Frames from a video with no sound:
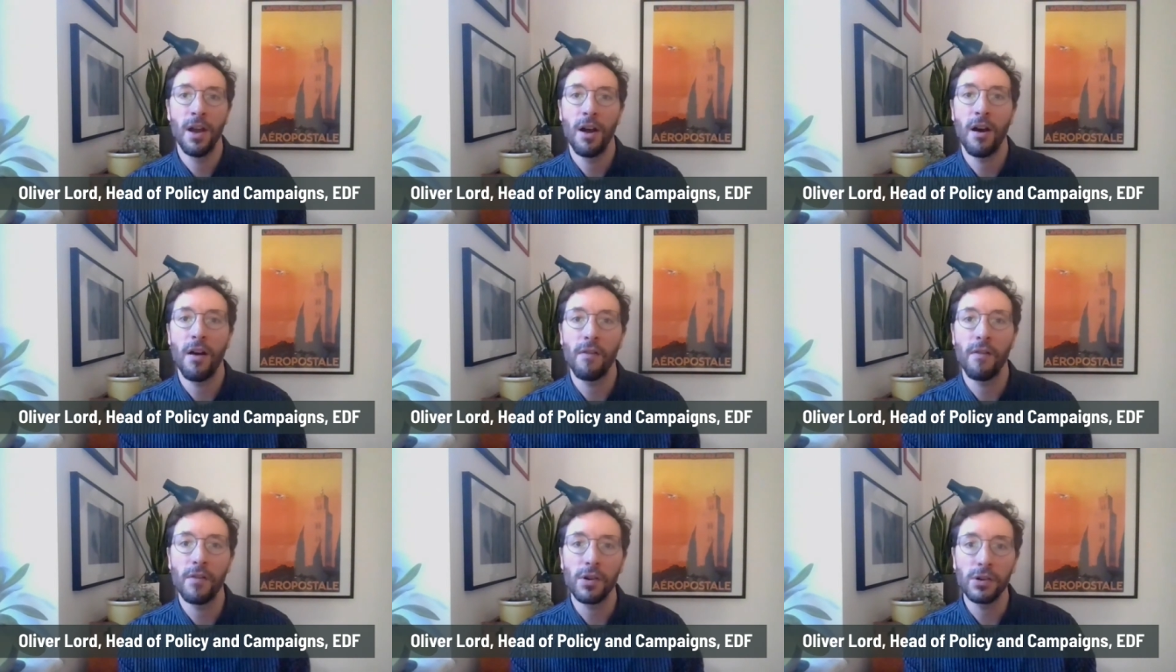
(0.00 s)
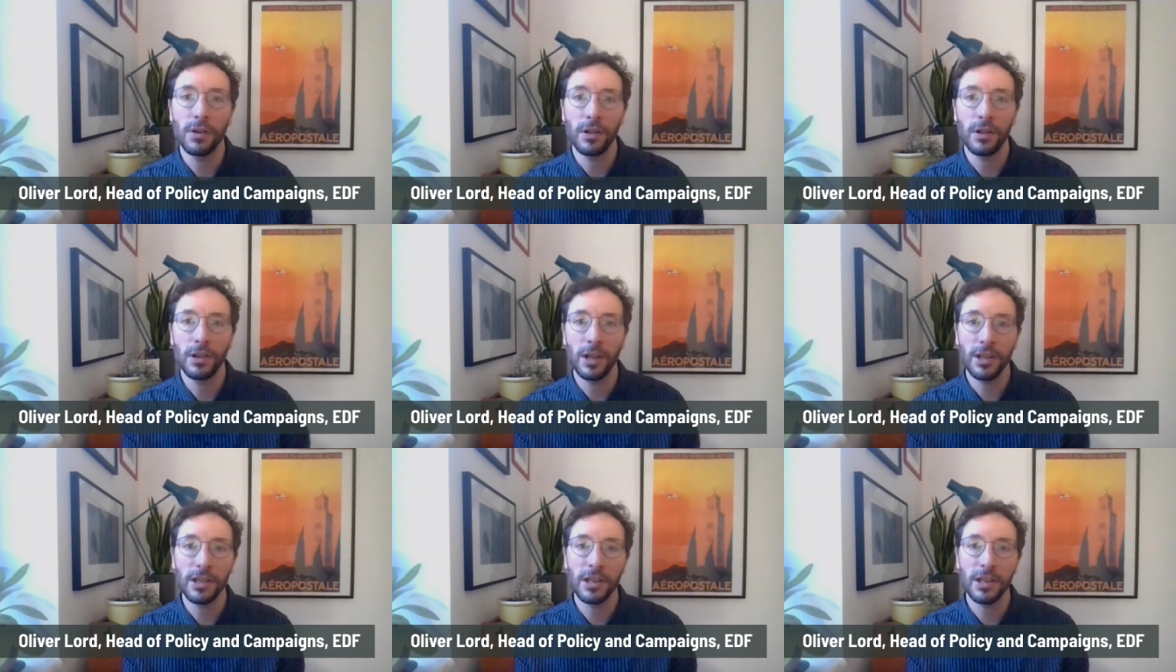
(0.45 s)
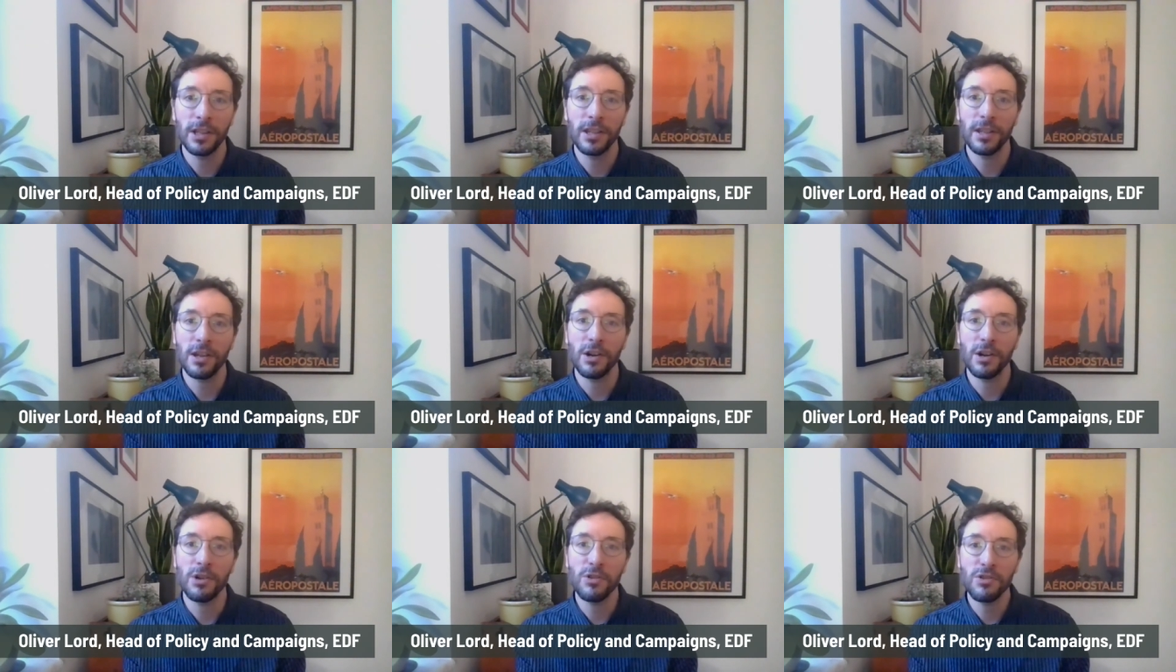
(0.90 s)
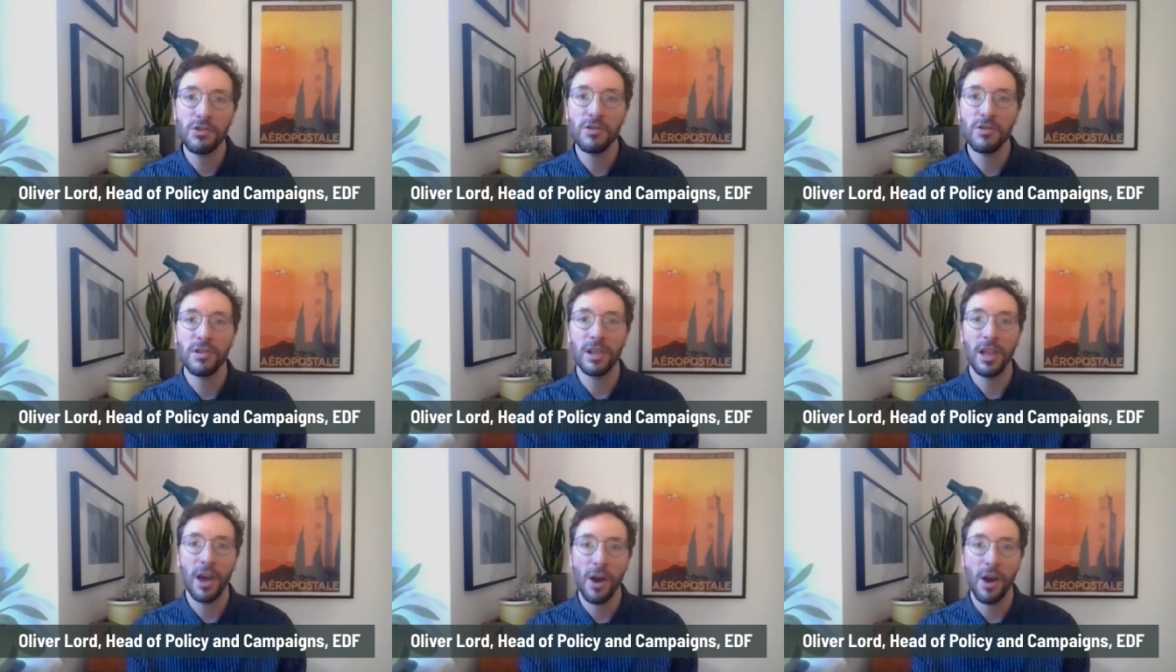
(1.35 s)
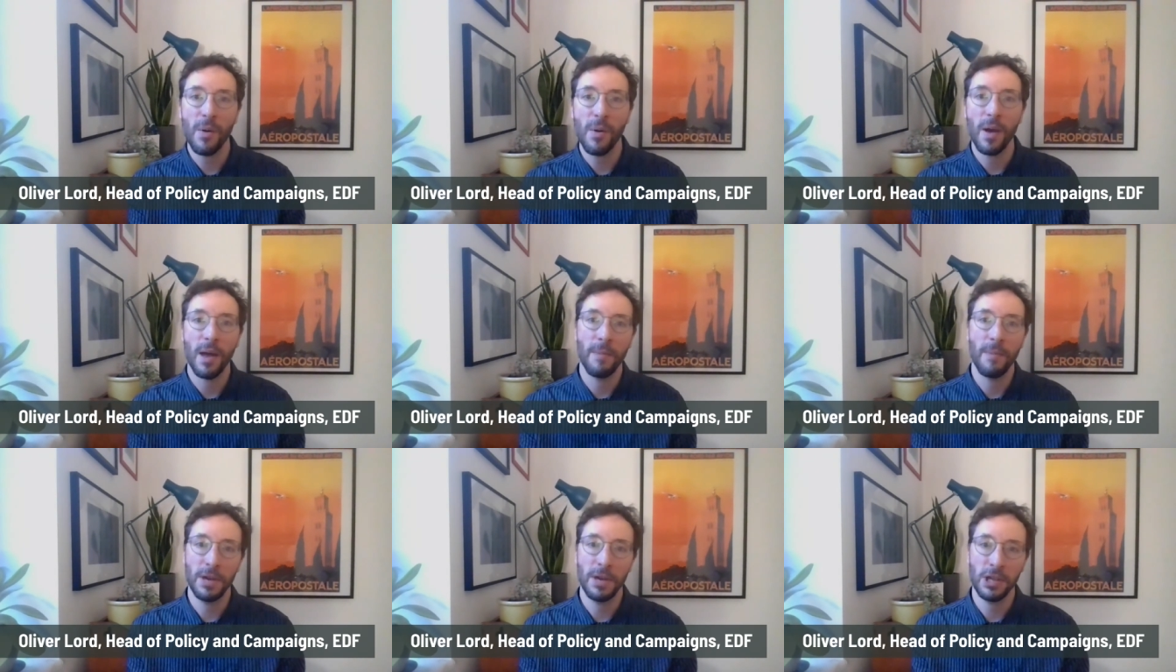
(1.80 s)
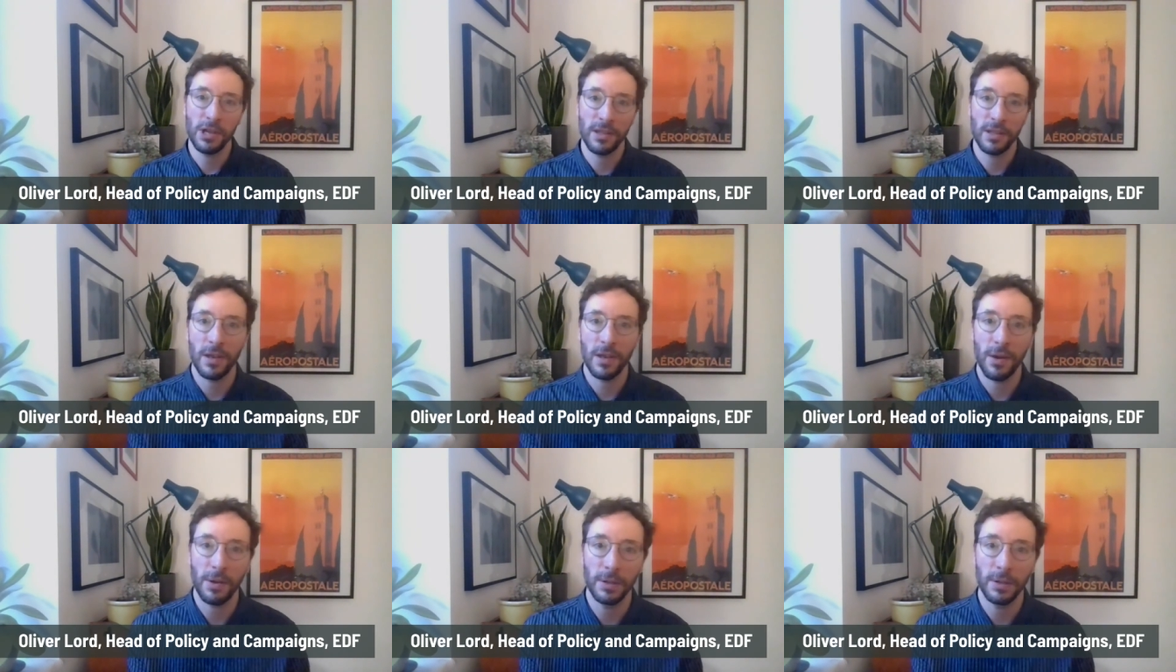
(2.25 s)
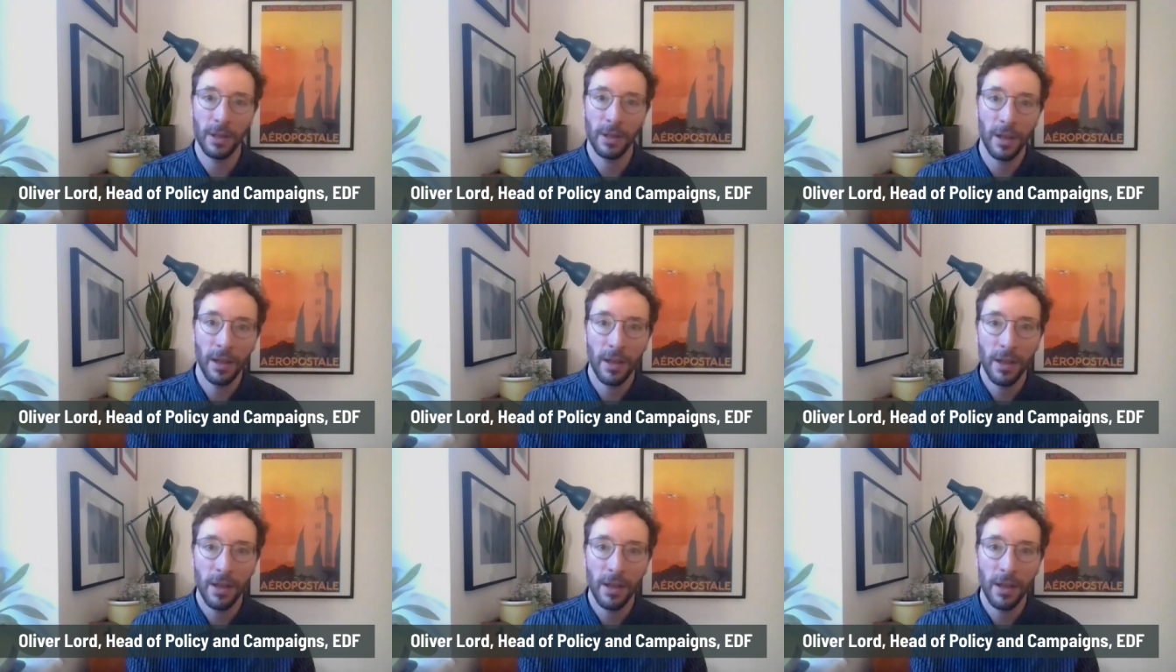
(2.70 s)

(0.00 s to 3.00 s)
of London's ultra-low emission zone,